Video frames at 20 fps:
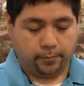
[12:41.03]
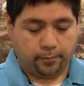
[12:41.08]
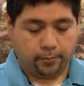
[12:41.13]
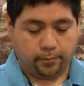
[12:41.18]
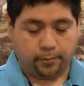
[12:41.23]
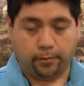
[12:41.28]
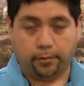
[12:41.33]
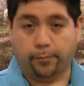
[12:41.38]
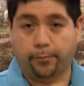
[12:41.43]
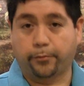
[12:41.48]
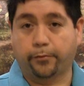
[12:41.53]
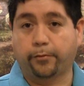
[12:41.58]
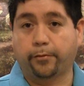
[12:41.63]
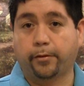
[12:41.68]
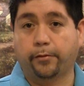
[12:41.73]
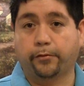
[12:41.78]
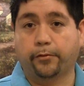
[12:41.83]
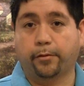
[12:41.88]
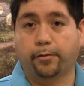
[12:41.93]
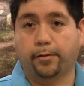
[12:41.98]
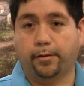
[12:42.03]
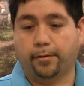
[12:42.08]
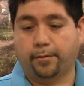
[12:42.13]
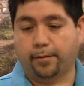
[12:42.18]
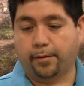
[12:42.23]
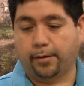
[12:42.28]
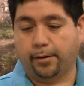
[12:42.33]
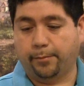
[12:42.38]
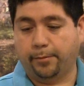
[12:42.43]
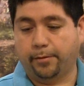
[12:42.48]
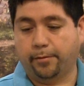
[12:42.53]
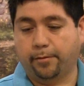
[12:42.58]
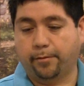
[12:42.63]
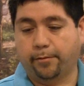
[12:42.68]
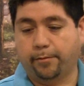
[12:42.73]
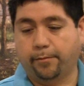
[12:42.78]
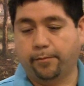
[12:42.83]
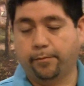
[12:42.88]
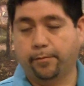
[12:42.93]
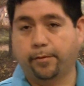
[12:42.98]
So I hope you enjoy this, and let me
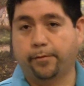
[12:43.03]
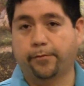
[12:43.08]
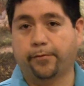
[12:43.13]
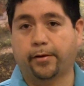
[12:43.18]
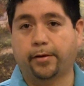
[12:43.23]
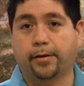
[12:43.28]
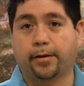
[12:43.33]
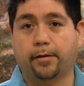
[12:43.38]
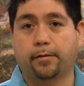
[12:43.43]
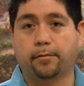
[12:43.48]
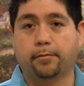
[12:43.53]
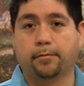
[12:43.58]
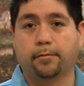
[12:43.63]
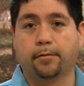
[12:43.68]
know what you find out.